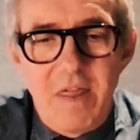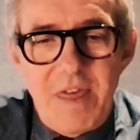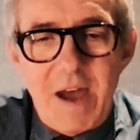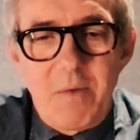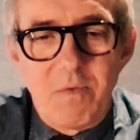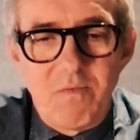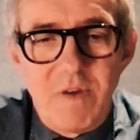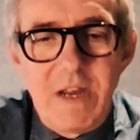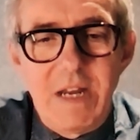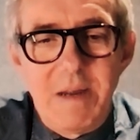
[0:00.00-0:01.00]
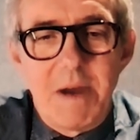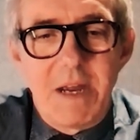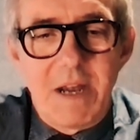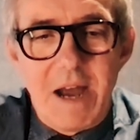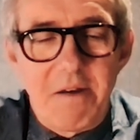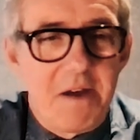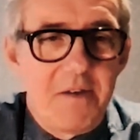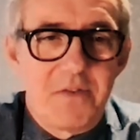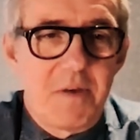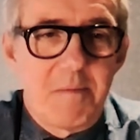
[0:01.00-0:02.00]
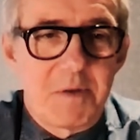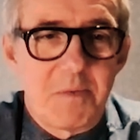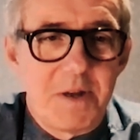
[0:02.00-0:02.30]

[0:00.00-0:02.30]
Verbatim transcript: that would really make our lives so much more